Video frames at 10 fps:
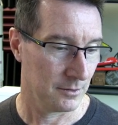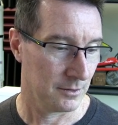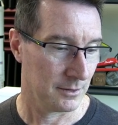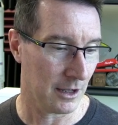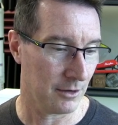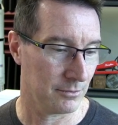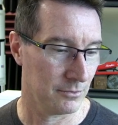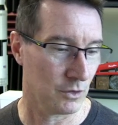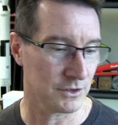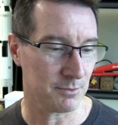No,
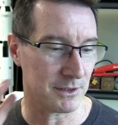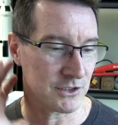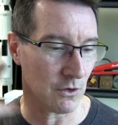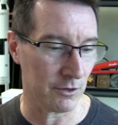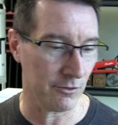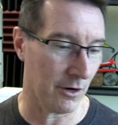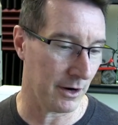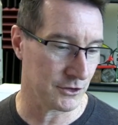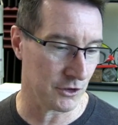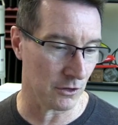what is the best soldering
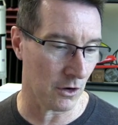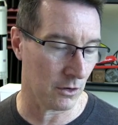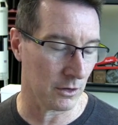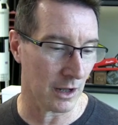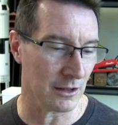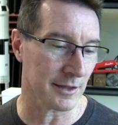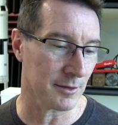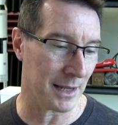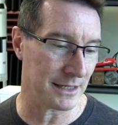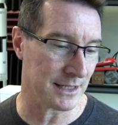iron? Too long. I like the
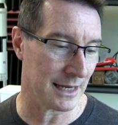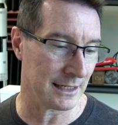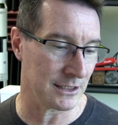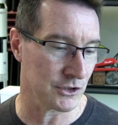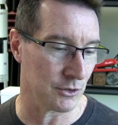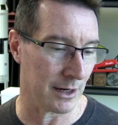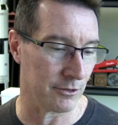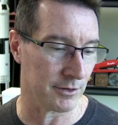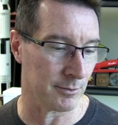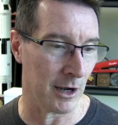Pace 80
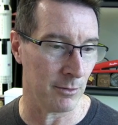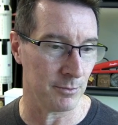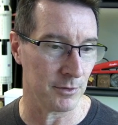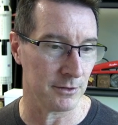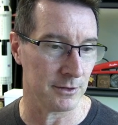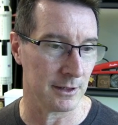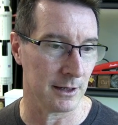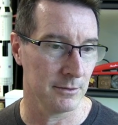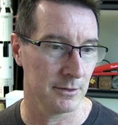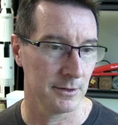S200 at the moment, but
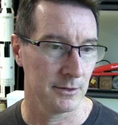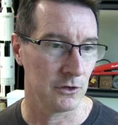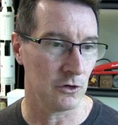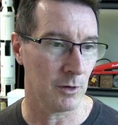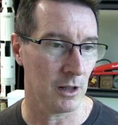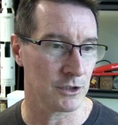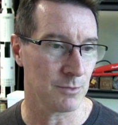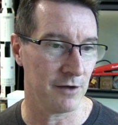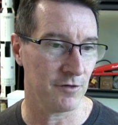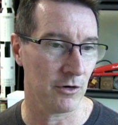your mileage
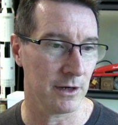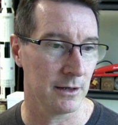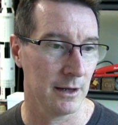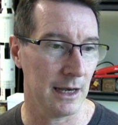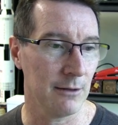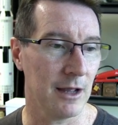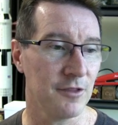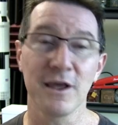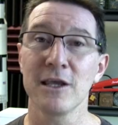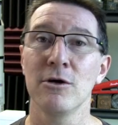may vary. Anyway,
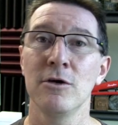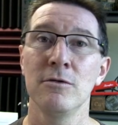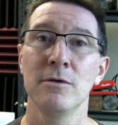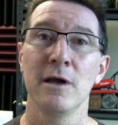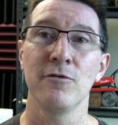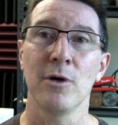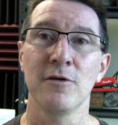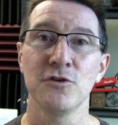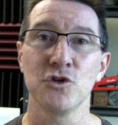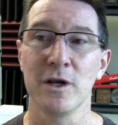thank you everyone
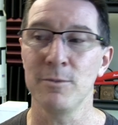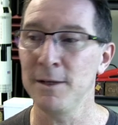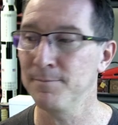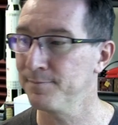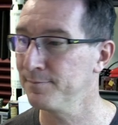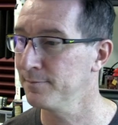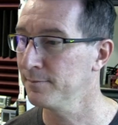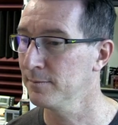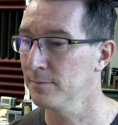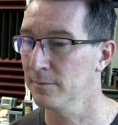for joining me.
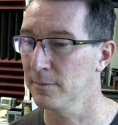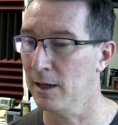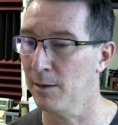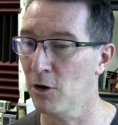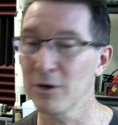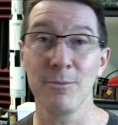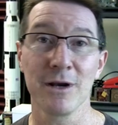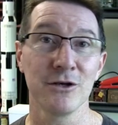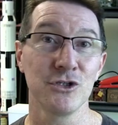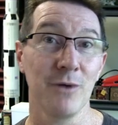I'll keep it
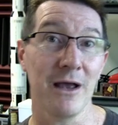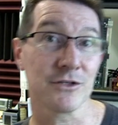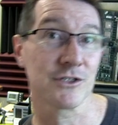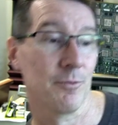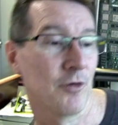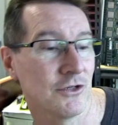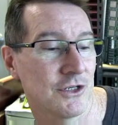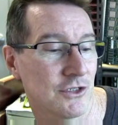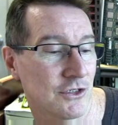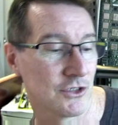on 2 hours, so it
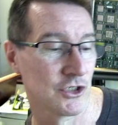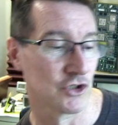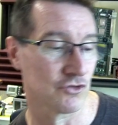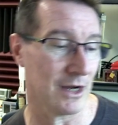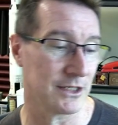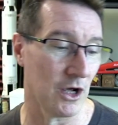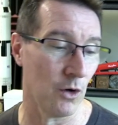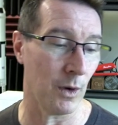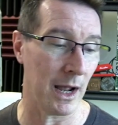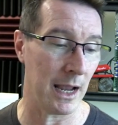processes straight
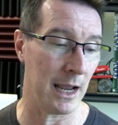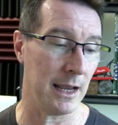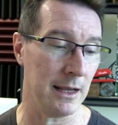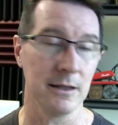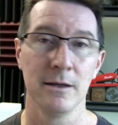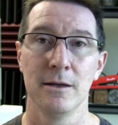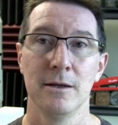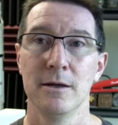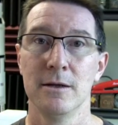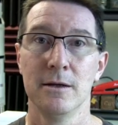away.
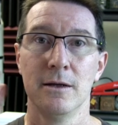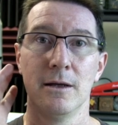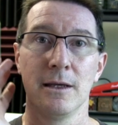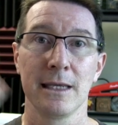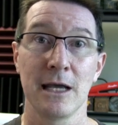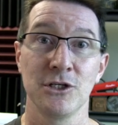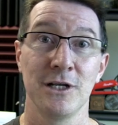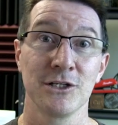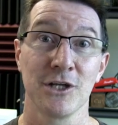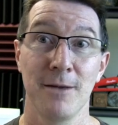Catch you
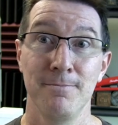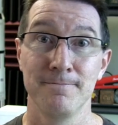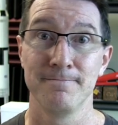next time.